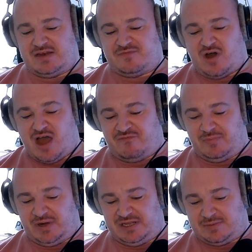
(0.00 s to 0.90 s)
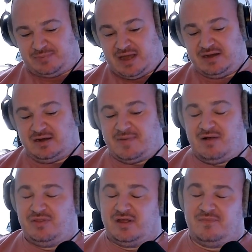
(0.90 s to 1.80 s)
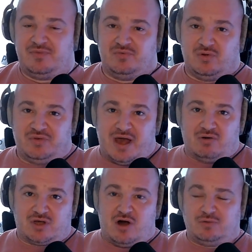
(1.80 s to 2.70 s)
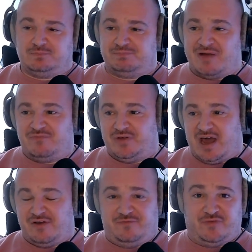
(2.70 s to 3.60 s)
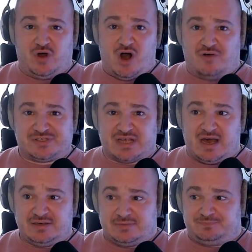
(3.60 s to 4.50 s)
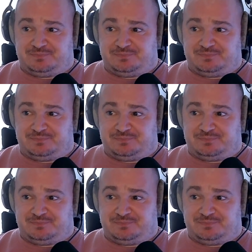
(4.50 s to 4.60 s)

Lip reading: then you've got everybody complaining about the ruled out goal. Bamford had a foot offside.